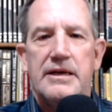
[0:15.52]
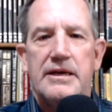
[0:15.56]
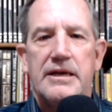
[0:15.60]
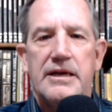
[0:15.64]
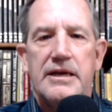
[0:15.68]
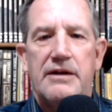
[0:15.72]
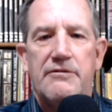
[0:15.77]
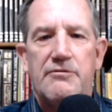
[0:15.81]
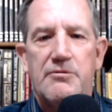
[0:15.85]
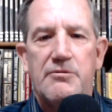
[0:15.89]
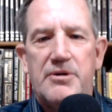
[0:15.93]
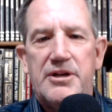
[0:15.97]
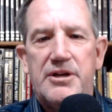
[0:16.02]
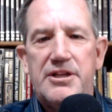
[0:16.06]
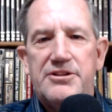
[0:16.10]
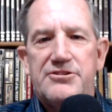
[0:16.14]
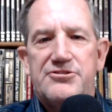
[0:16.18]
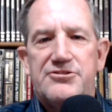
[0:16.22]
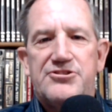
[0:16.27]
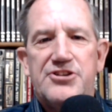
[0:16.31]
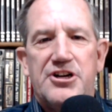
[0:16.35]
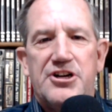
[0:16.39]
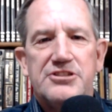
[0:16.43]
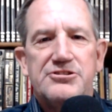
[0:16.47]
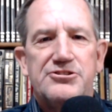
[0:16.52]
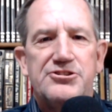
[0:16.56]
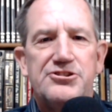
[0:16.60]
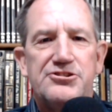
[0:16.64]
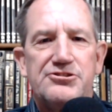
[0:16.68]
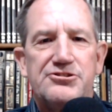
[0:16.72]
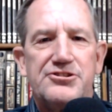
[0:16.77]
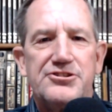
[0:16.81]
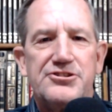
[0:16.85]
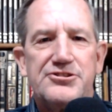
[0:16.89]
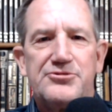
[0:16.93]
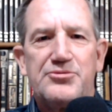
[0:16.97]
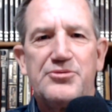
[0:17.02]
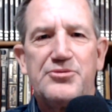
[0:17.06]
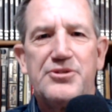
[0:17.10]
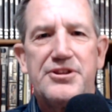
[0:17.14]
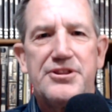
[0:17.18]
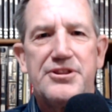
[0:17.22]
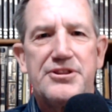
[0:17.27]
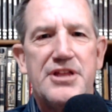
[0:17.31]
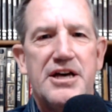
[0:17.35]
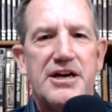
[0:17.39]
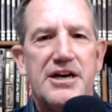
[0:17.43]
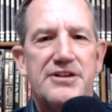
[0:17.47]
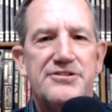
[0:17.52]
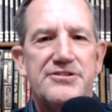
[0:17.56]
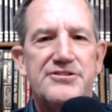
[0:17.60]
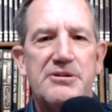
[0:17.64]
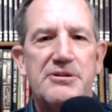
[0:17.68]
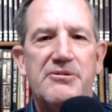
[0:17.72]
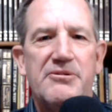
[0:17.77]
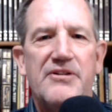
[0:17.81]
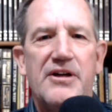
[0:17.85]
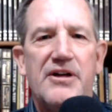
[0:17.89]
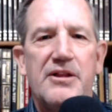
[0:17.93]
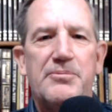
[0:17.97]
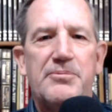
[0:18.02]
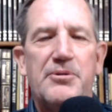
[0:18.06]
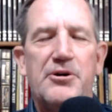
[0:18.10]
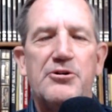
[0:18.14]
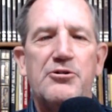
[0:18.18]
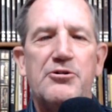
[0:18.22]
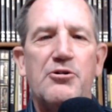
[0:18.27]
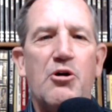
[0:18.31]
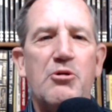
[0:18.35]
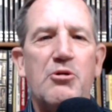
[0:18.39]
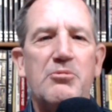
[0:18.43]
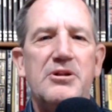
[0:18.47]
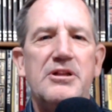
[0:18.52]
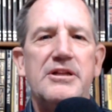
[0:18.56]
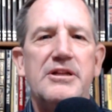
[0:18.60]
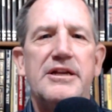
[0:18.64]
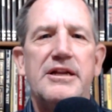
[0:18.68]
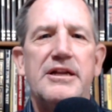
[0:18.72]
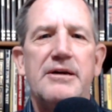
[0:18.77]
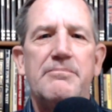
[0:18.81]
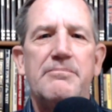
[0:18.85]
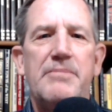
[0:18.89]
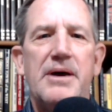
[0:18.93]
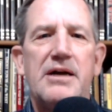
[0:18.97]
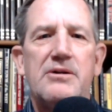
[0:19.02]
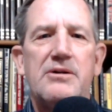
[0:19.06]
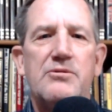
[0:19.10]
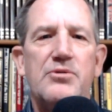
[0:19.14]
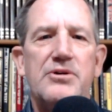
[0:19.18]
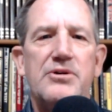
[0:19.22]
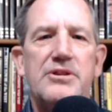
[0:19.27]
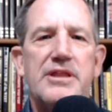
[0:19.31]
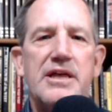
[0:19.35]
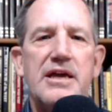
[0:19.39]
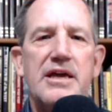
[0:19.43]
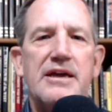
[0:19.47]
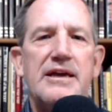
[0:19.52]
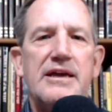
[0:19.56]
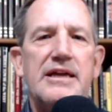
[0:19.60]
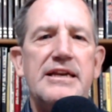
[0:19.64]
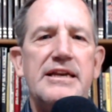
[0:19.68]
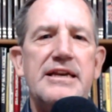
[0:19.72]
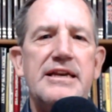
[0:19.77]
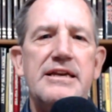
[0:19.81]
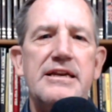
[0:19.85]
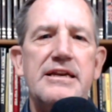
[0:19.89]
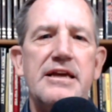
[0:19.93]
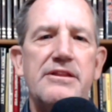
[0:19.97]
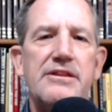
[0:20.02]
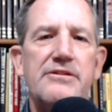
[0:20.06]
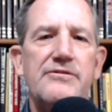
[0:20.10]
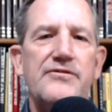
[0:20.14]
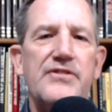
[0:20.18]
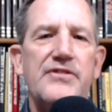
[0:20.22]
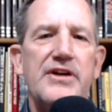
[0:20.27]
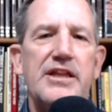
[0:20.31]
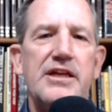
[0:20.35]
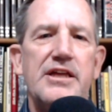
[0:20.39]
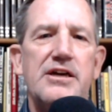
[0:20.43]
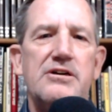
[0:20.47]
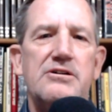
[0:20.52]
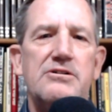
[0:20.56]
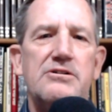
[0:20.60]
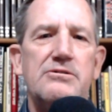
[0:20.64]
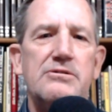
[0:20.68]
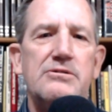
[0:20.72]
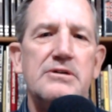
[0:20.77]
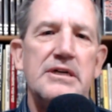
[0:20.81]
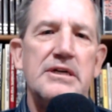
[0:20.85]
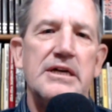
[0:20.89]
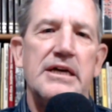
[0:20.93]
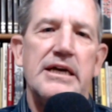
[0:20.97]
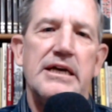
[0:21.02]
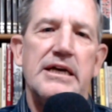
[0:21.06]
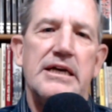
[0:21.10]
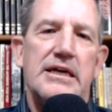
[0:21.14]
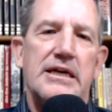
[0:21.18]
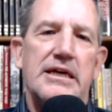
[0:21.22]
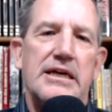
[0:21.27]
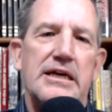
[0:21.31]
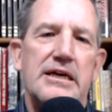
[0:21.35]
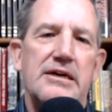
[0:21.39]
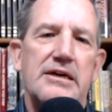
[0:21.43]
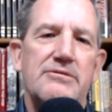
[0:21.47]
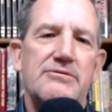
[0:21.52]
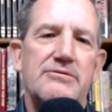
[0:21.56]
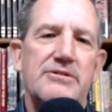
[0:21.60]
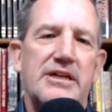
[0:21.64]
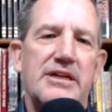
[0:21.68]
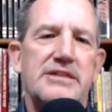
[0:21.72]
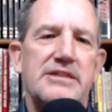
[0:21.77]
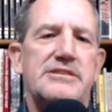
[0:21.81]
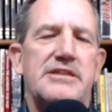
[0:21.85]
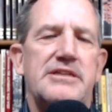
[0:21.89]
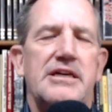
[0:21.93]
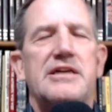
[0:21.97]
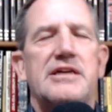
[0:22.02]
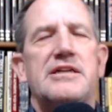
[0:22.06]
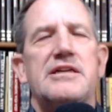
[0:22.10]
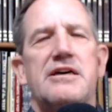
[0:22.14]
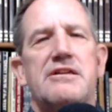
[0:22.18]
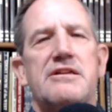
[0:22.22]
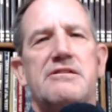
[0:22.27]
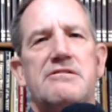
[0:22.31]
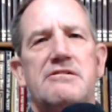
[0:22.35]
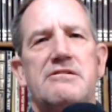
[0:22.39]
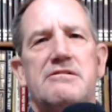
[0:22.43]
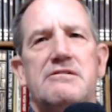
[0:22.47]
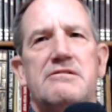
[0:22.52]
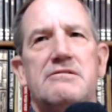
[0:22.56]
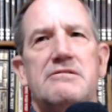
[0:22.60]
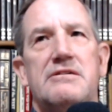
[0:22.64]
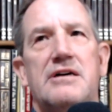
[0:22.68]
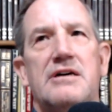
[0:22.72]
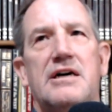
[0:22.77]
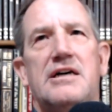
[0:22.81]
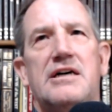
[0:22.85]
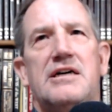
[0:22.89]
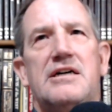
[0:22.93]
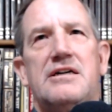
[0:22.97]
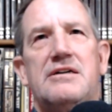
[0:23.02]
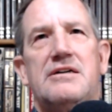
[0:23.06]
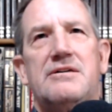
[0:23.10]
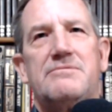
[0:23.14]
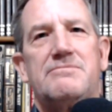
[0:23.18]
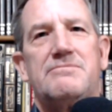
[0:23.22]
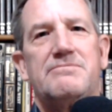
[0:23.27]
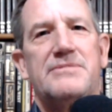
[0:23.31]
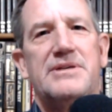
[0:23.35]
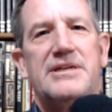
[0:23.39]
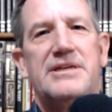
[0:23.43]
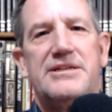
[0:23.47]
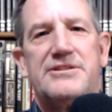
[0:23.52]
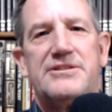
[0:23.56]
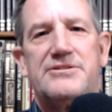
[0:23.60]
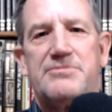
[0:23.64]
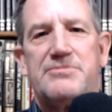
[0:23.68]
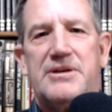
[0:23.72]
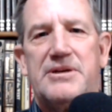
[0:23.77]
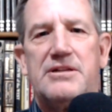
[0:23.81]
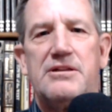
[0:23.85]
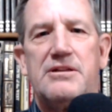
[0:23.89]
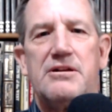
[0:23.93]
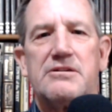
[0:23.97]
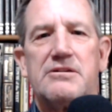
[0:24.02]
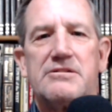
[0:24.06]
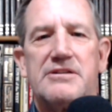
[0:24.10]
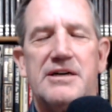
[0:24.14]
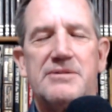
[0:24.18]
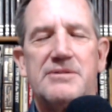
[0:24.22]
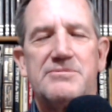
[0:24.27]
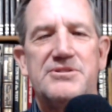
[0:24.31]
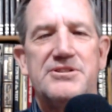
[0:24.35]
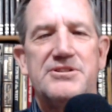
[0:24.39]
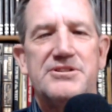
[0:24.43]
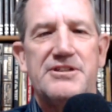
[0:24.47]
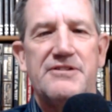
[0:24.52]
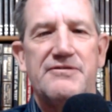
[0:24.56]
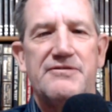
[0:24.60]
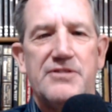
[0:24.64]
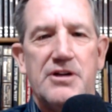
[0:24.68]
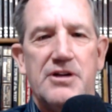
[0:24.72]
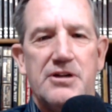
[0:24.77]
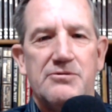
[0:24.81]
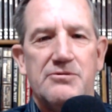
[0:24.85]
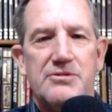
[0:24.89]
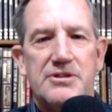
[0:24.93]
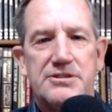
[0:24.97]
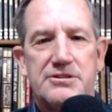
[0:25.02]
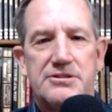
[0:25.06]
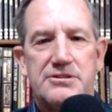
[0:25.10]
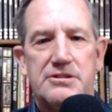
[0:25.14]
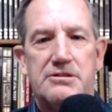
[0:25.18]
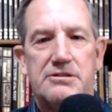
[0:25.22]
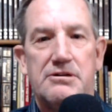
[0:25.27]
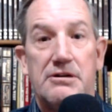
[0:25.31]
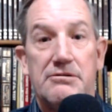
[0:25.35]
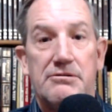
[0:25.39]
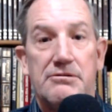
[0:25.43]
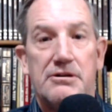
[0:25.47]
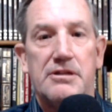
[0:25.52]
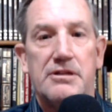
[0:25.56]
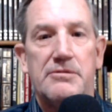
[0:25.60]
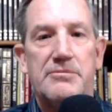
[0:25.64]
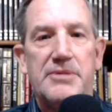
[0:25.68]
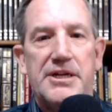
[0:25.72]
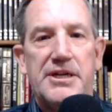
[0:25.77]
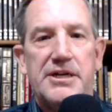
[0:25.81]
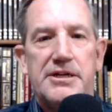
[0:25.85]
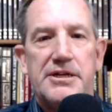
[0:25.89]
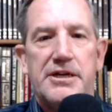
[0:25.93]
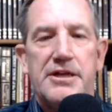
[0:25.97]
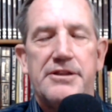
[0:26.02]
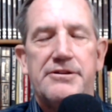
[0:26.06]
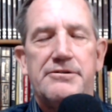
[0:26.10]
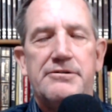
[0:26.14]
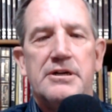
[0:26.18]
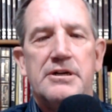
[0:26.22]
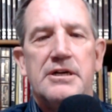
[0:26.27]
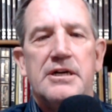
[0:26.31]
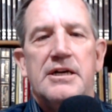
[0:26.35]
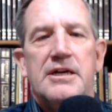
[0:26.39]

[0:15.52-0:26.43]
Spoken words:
Hey everybody, this is John Childress with Simi Valley Paranormal, and I'm back with another video. And when I say another, it's been a long time since I've done one, so I really mean another.